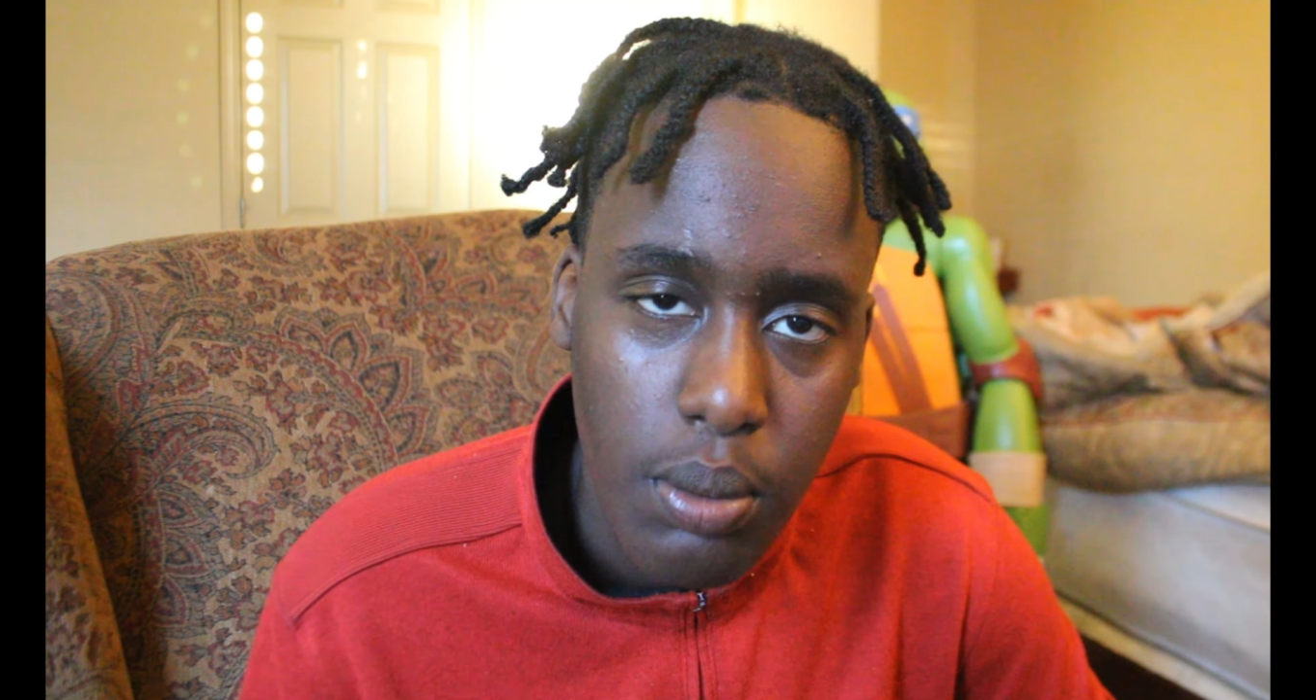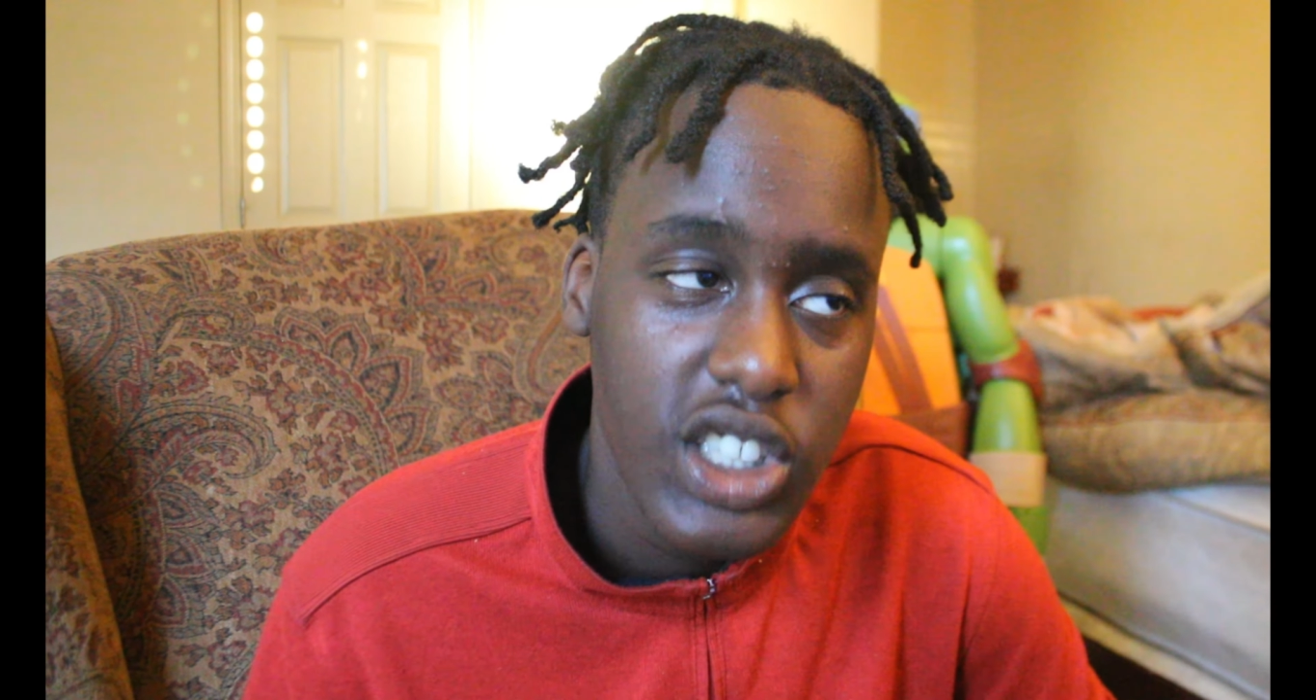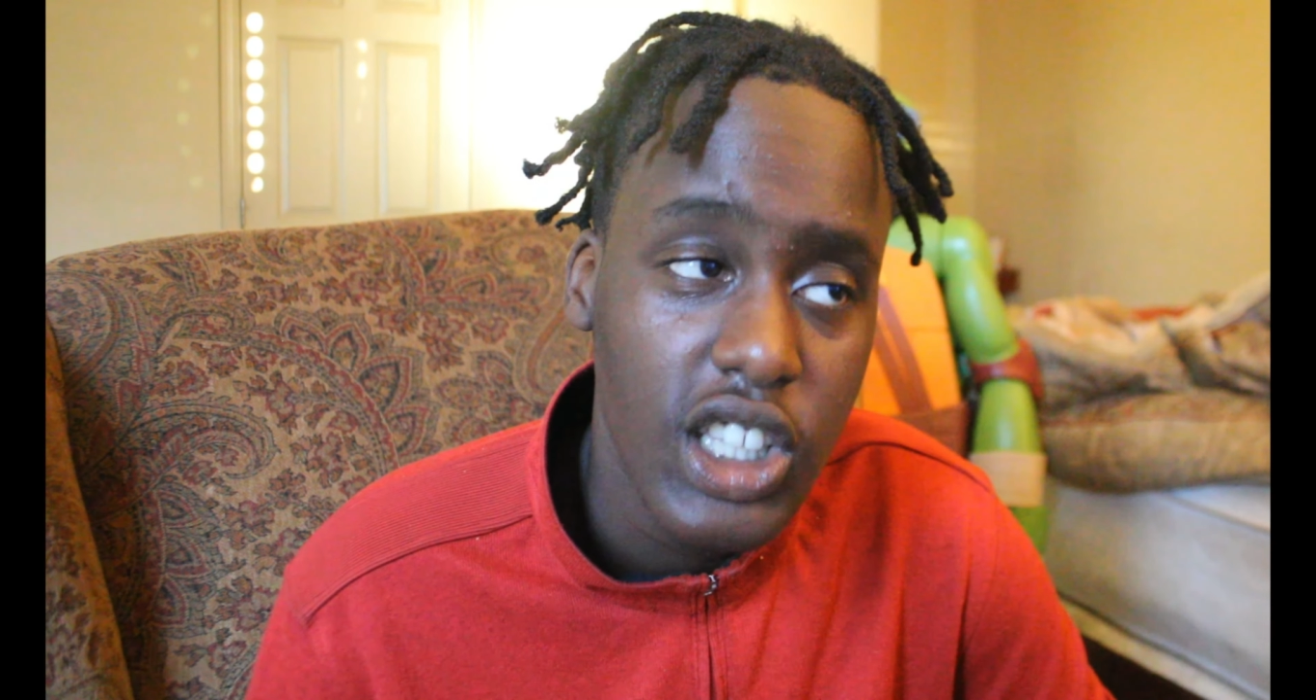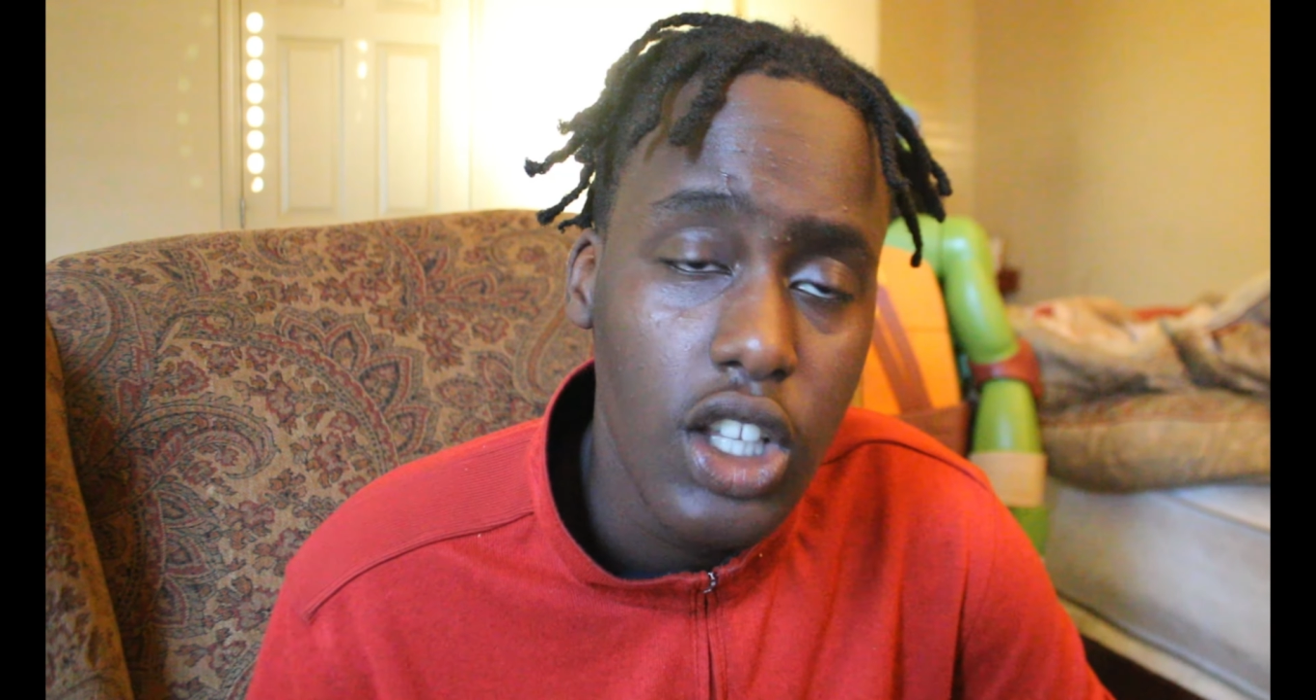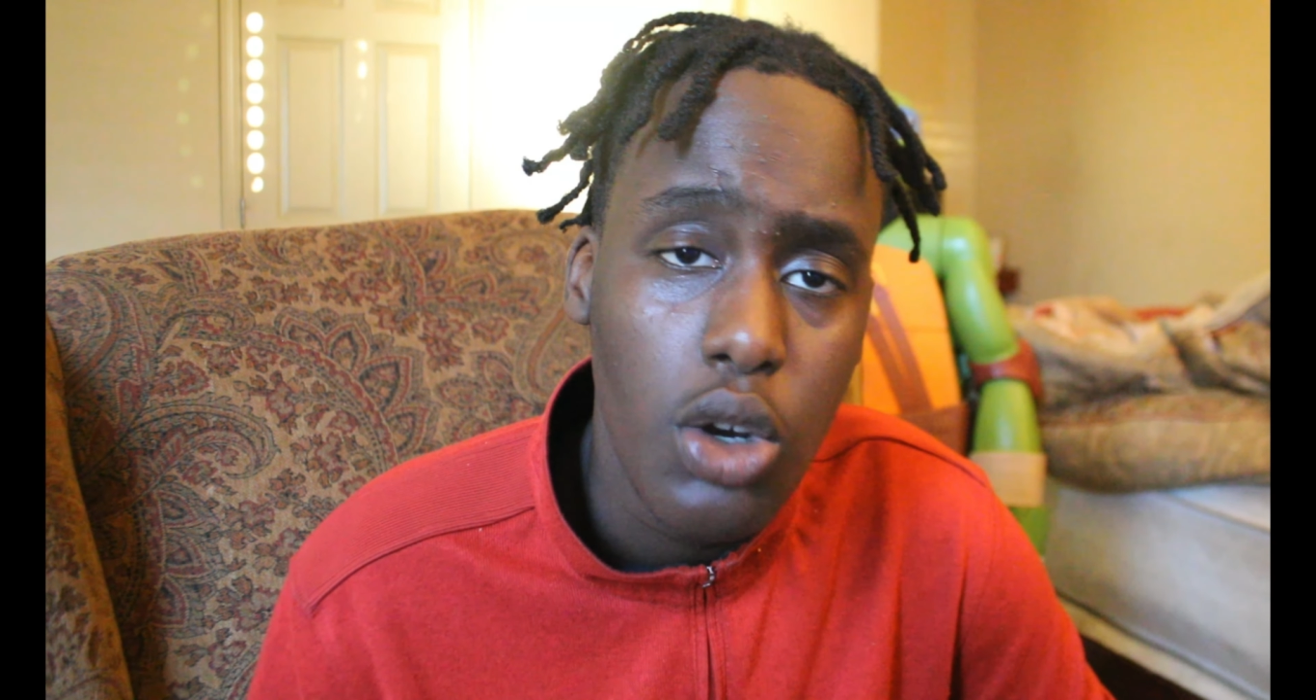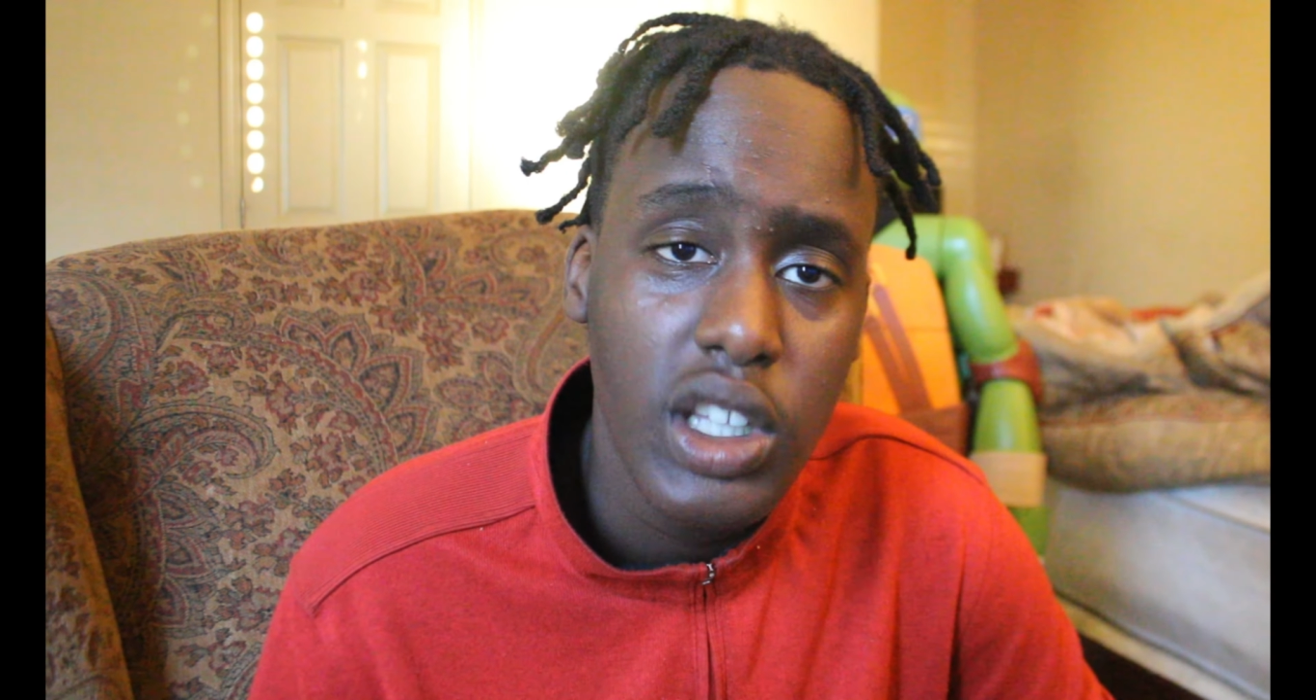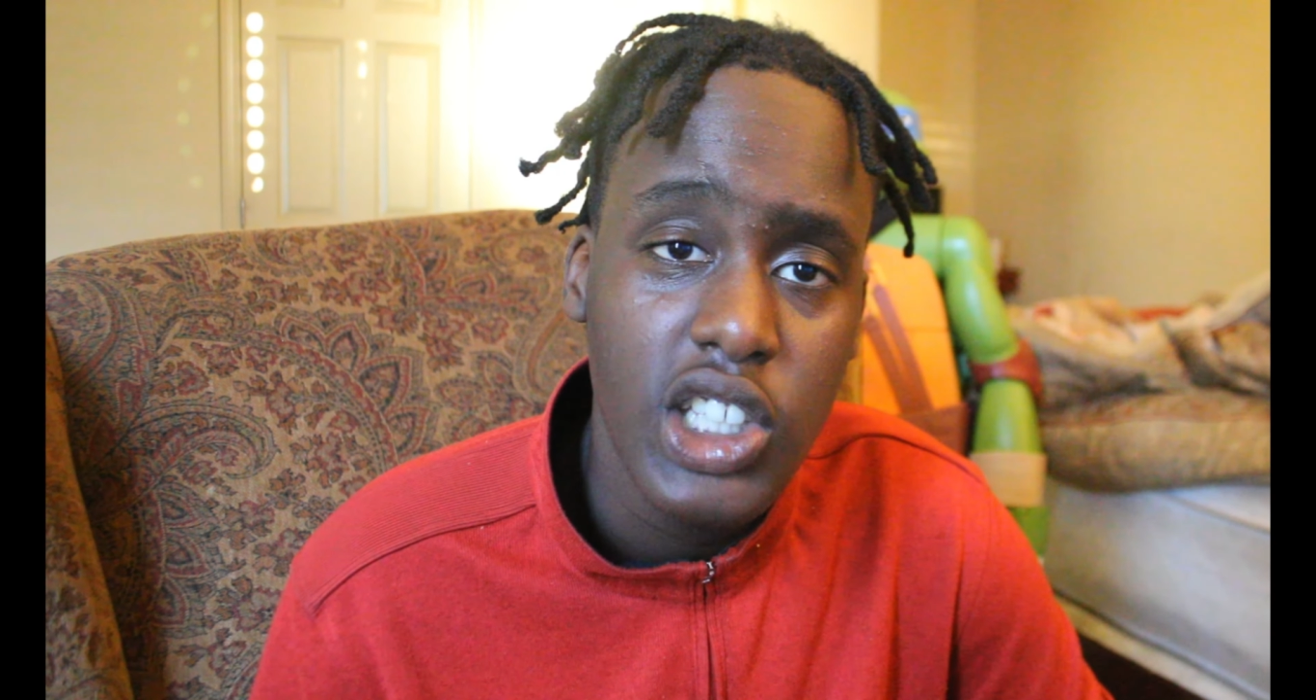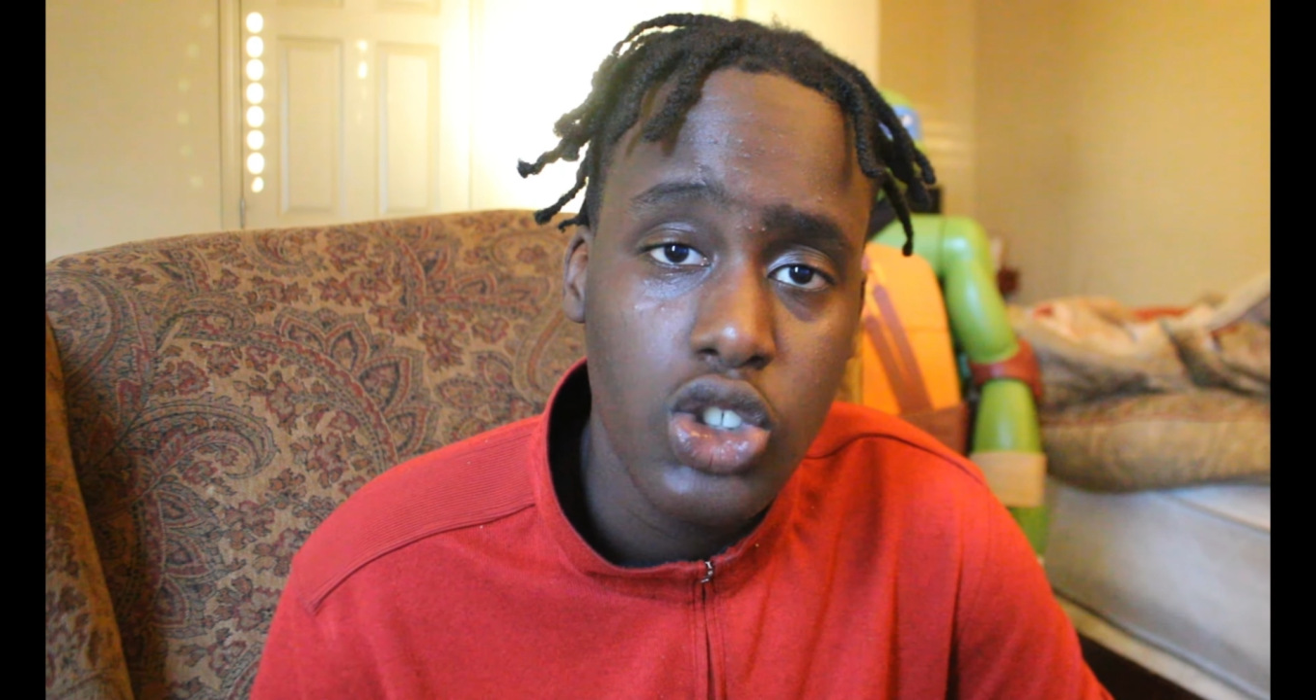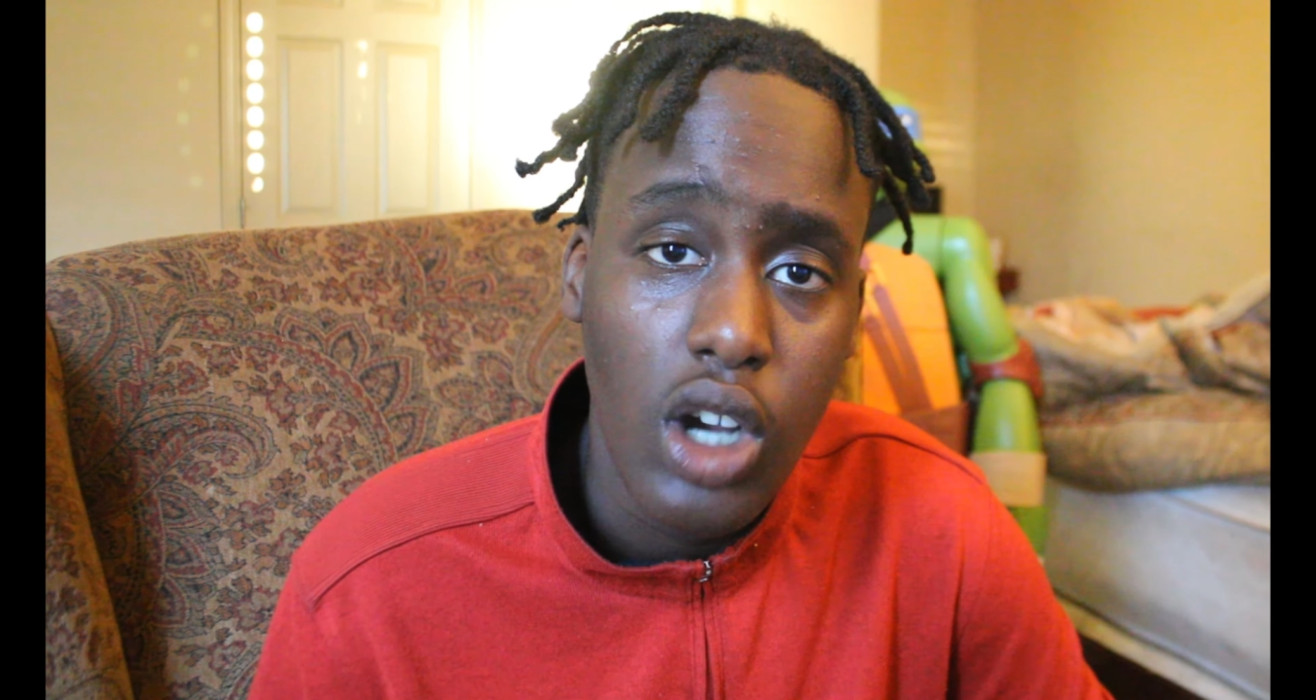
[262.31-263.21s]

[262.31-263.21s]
Because he literally